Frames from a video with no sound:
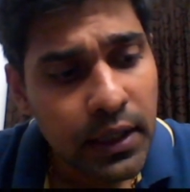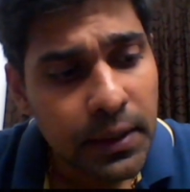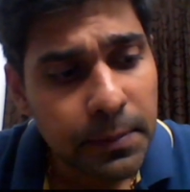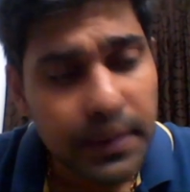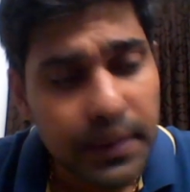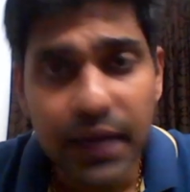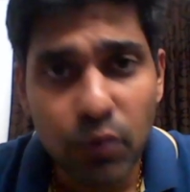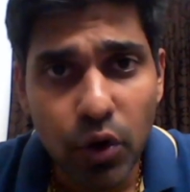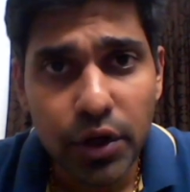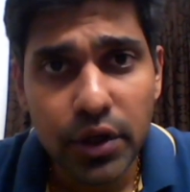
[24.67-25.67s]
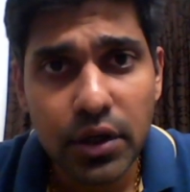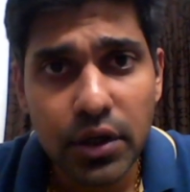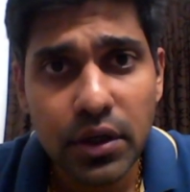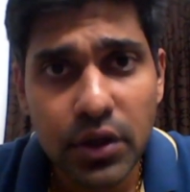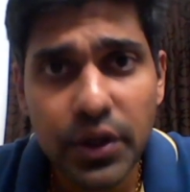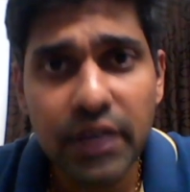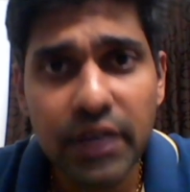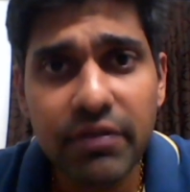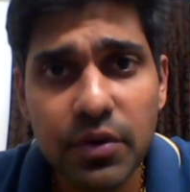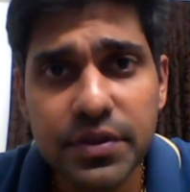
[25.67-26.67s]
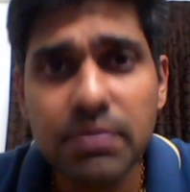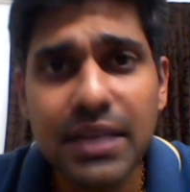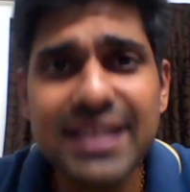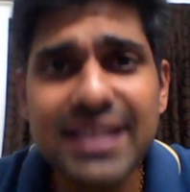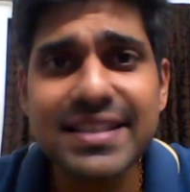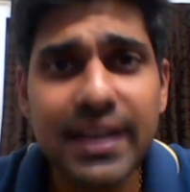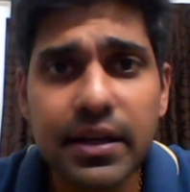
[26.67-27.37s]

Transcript: But I want to give you some insight